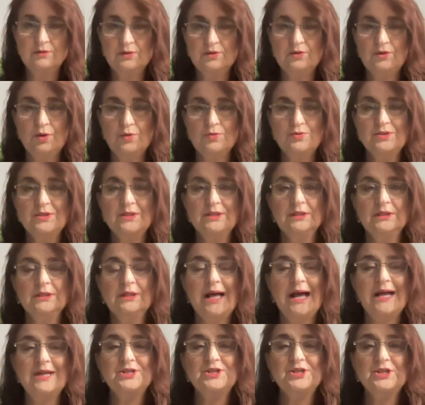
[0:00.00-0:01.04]
those little
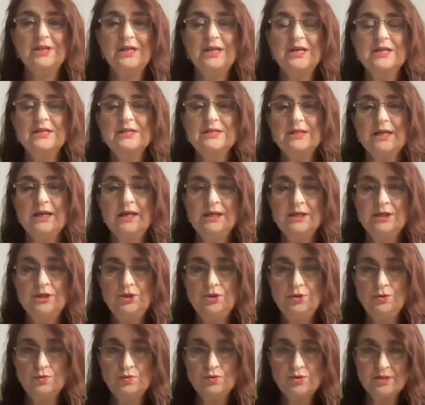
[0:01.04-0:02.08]
latch things, and
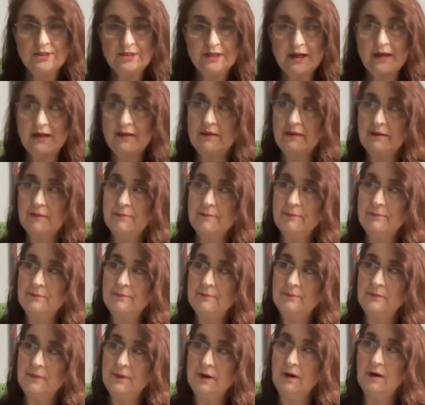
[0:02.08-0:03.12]
you stick them
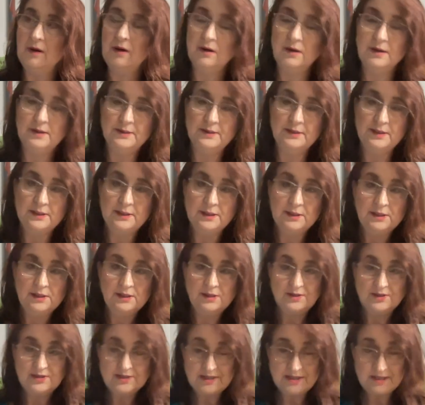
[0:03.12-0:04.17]
on
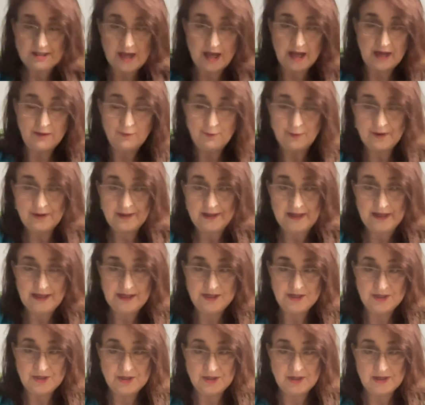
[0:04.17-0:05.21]
the side where the
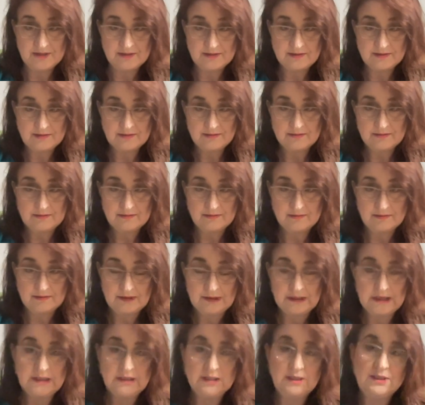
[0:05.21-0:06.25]
hinge is,
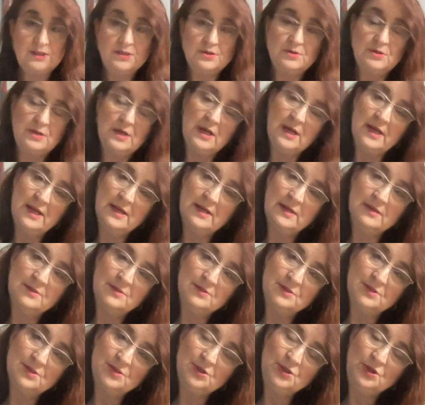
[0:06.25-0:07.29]

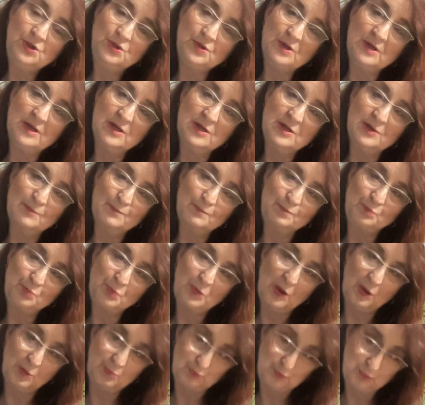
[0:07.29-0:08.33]
and you can
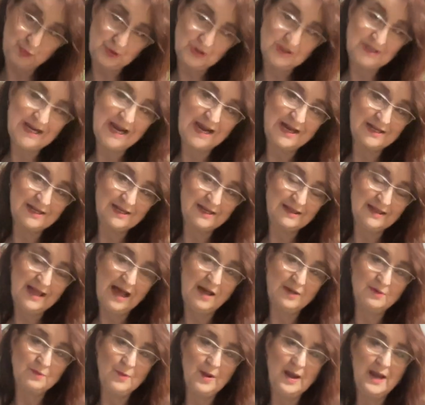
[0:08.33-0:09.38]
protect
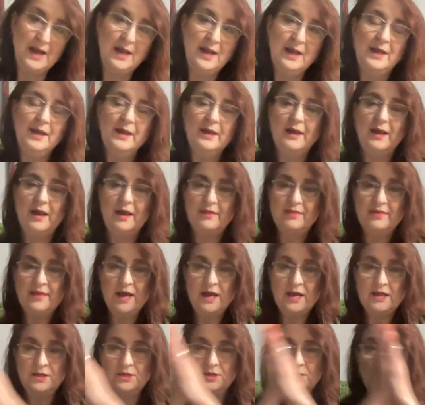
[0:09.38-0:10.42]
that way. And
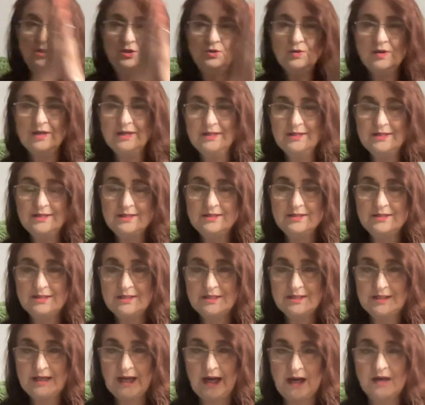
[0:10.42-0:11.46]
then you can
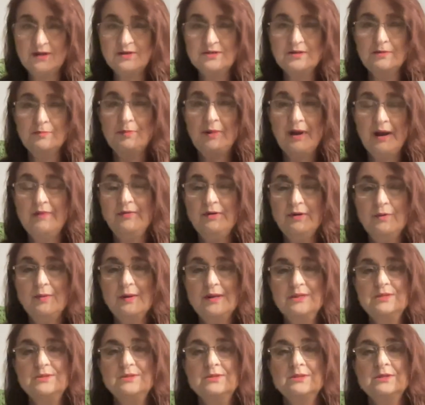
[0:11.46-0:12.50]
stick some other
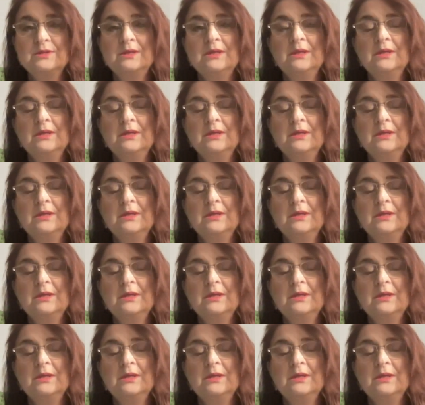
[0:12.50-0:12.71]
ones